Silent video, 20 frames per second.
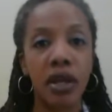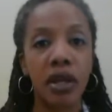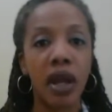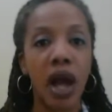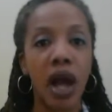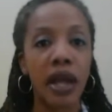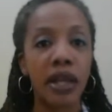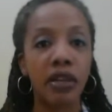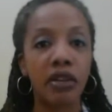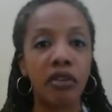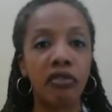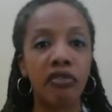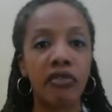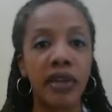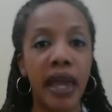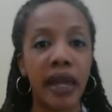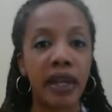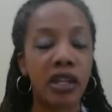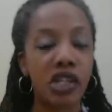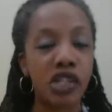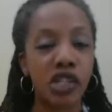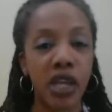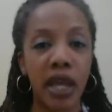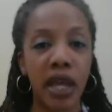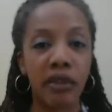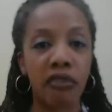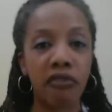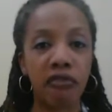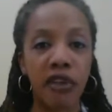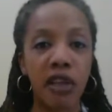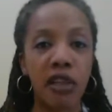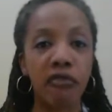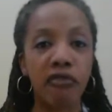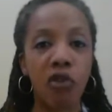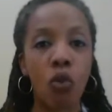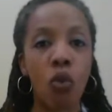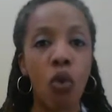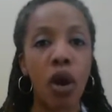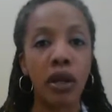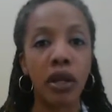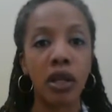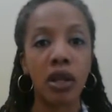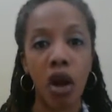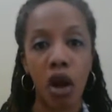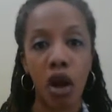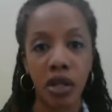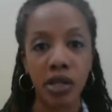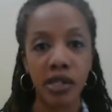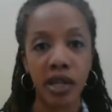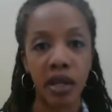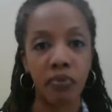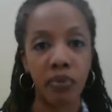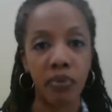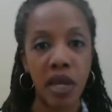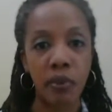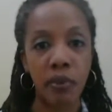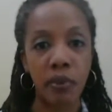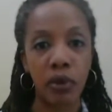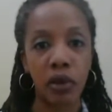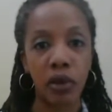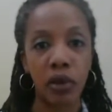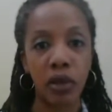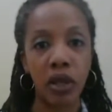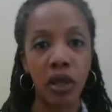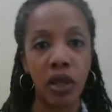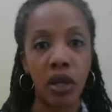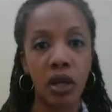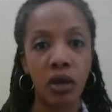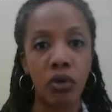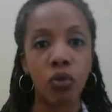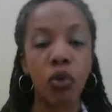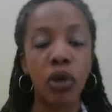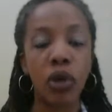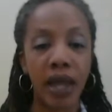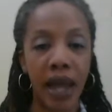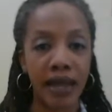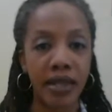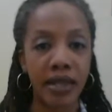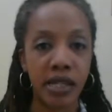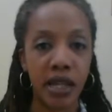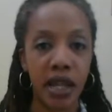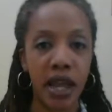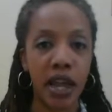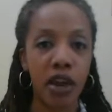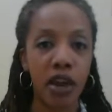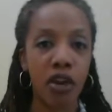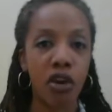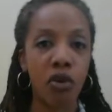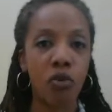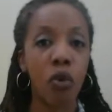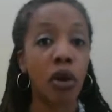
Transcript: kind of get a feel for what content people would like to hear,